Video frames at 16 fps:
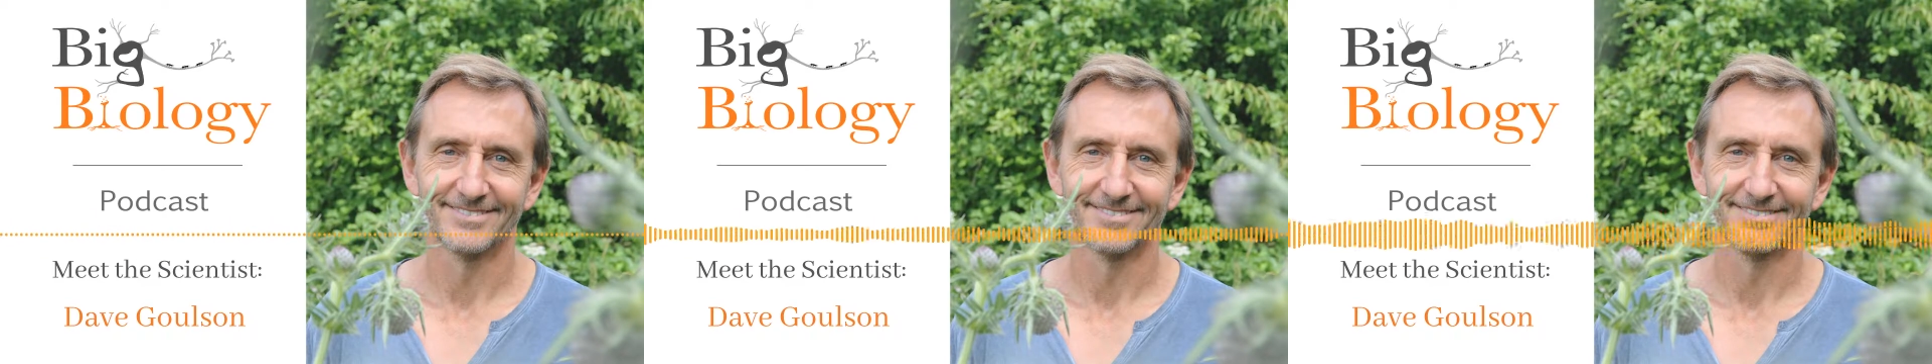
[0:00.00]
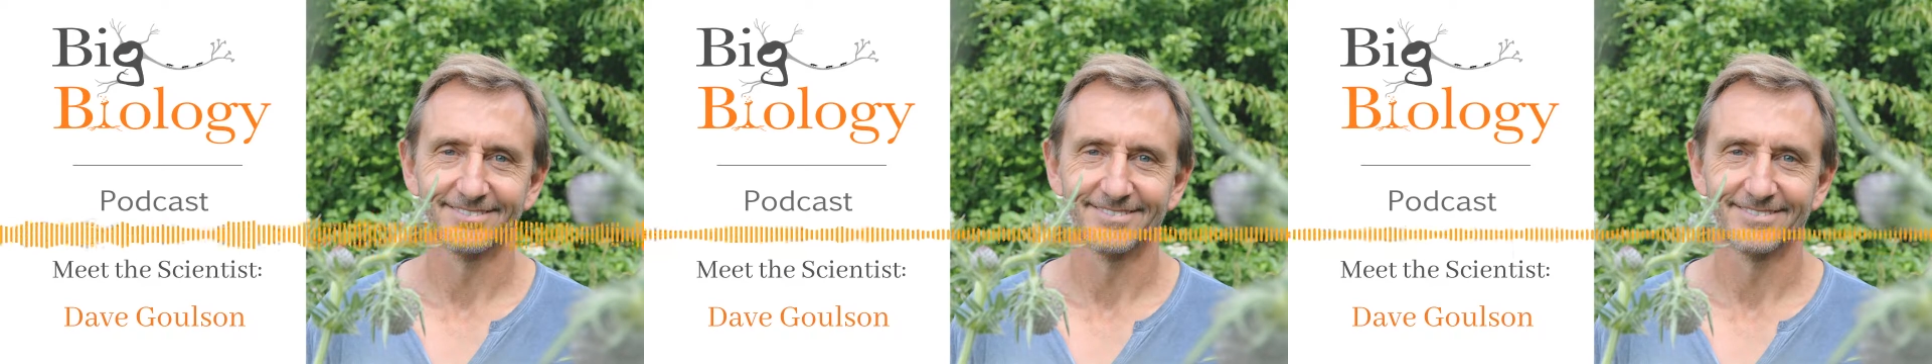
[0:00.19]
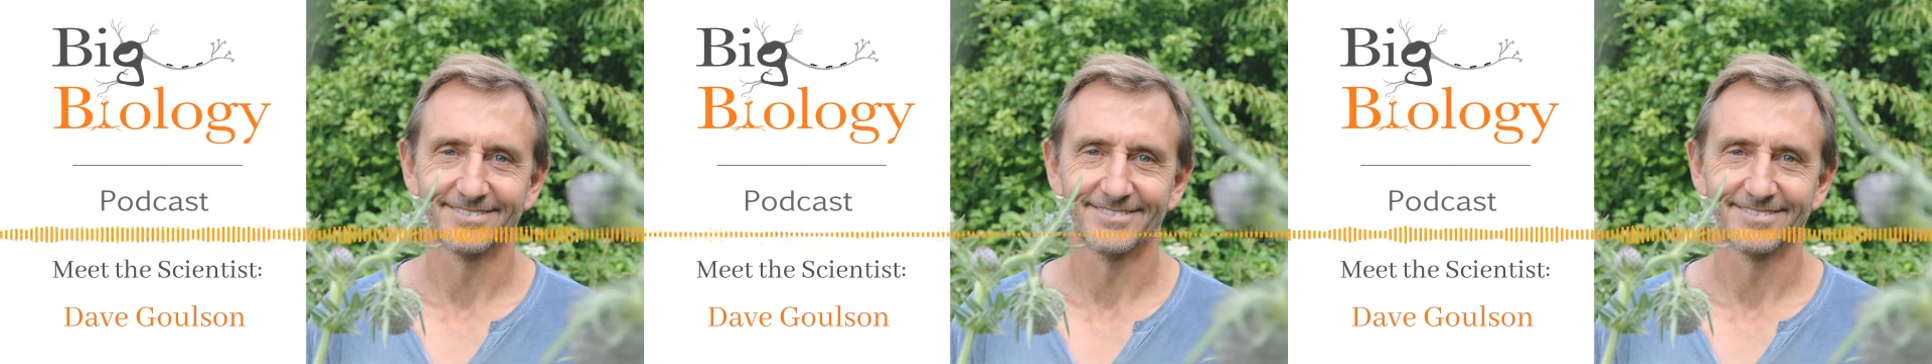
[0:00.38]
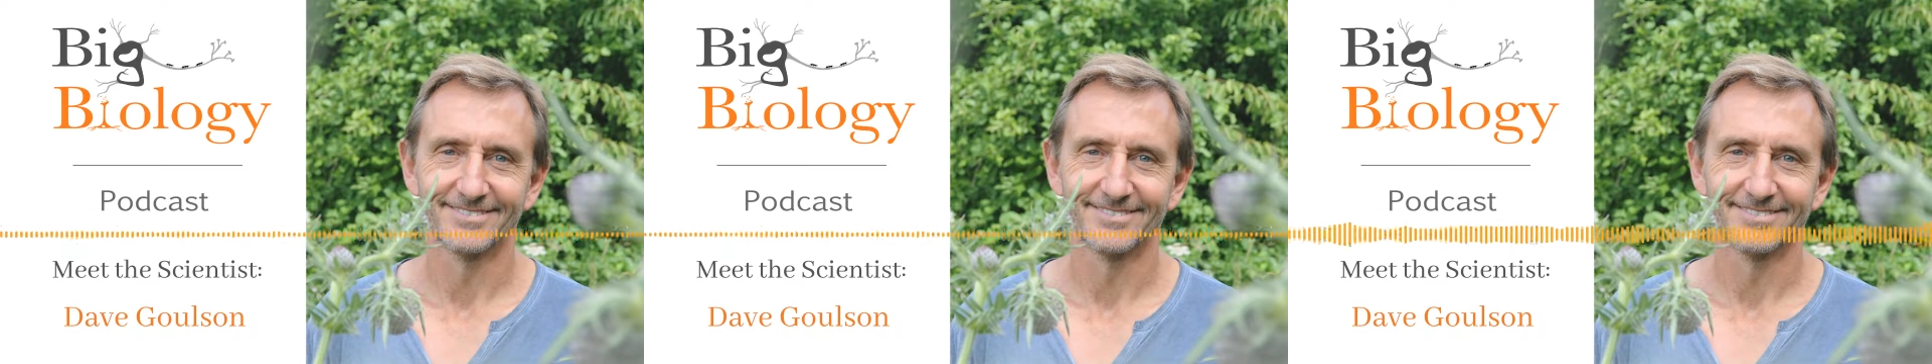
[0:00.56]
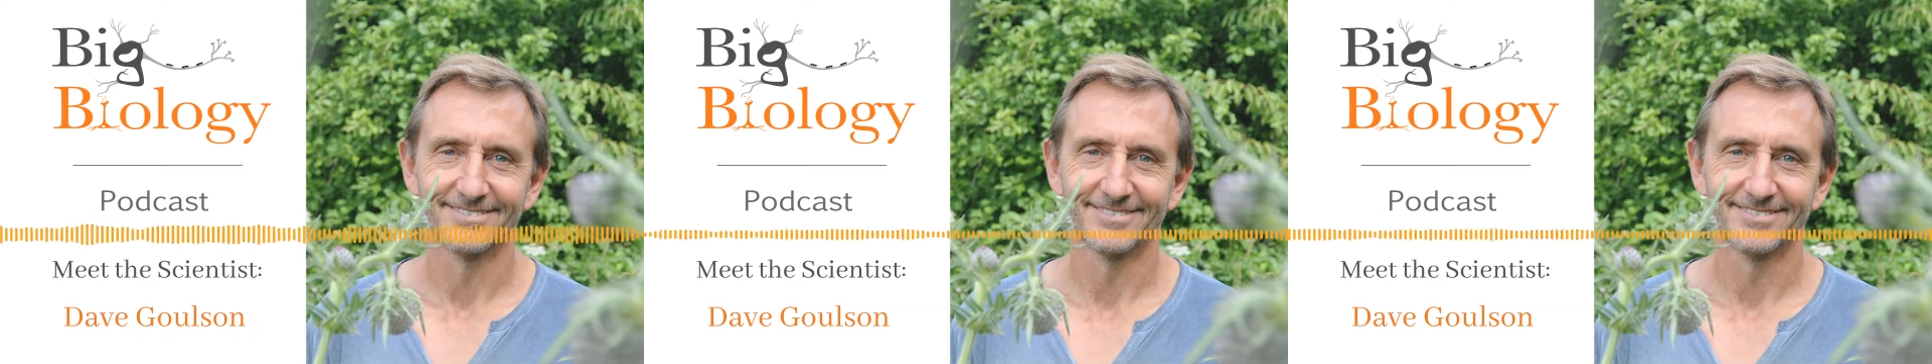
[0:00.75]
over
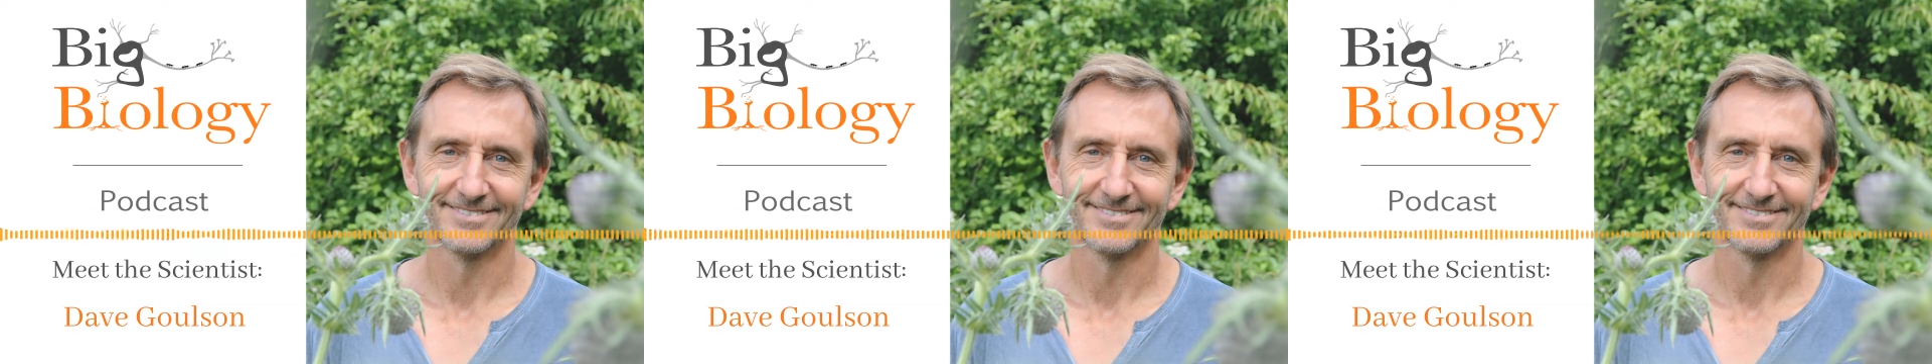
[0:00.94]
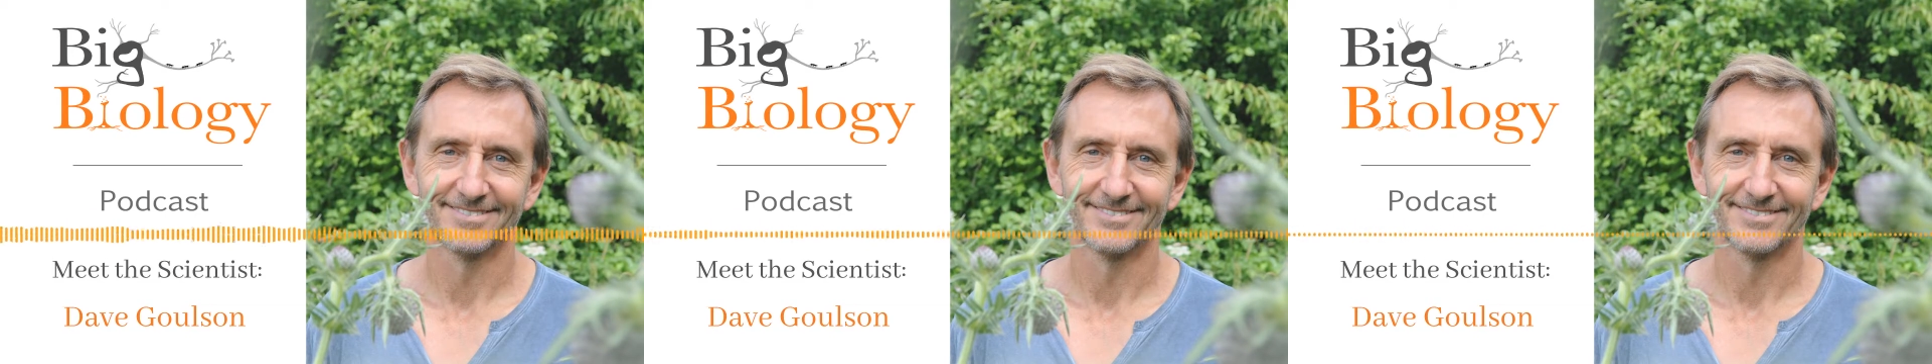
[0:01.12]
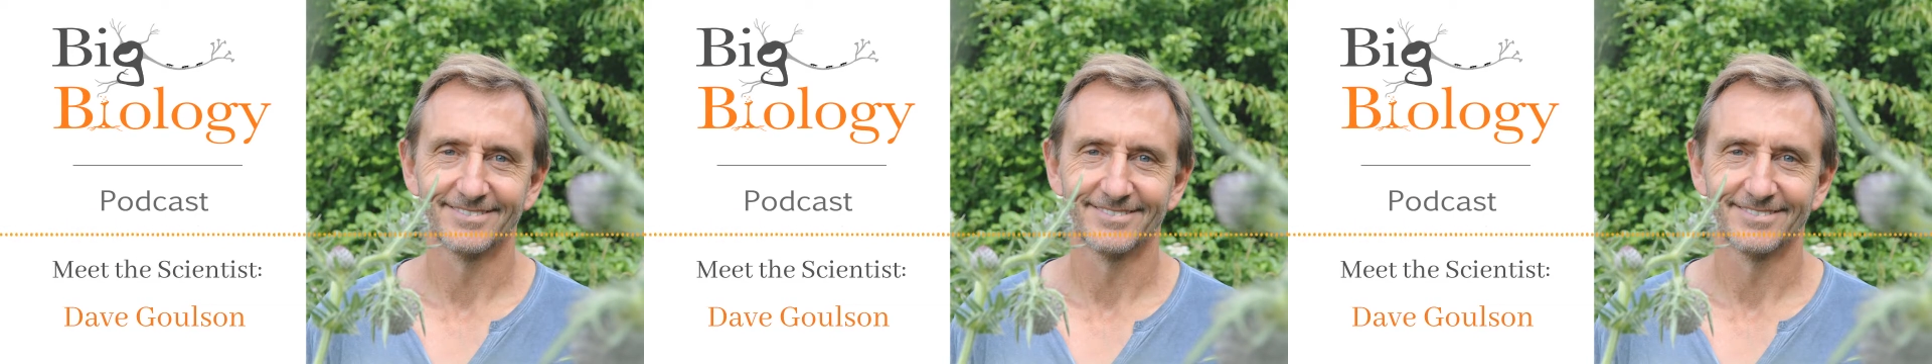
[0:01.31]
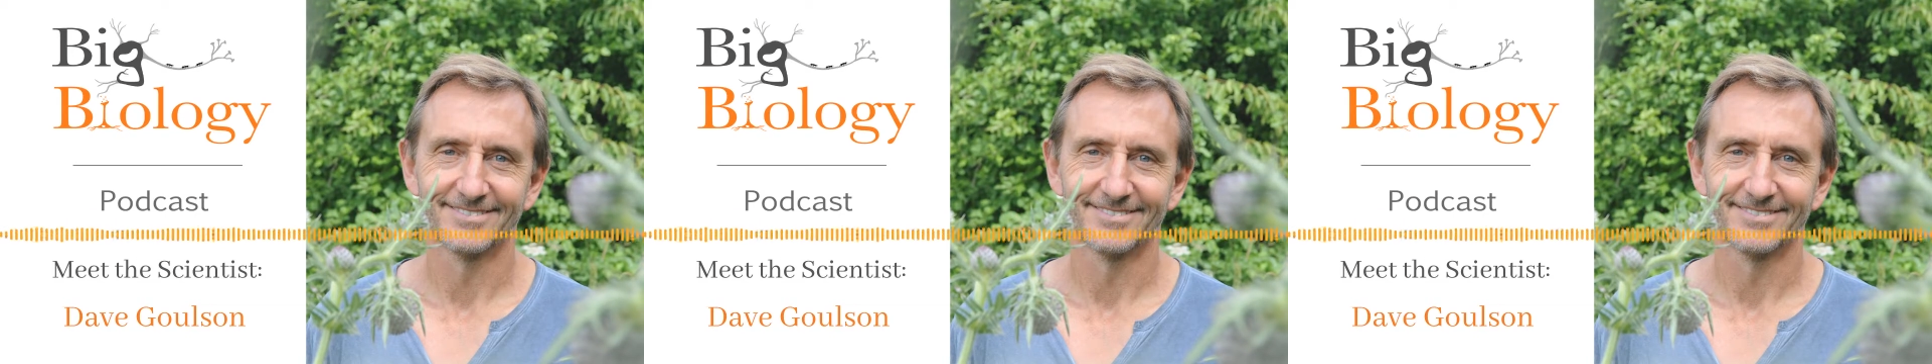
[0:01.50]
exploiting the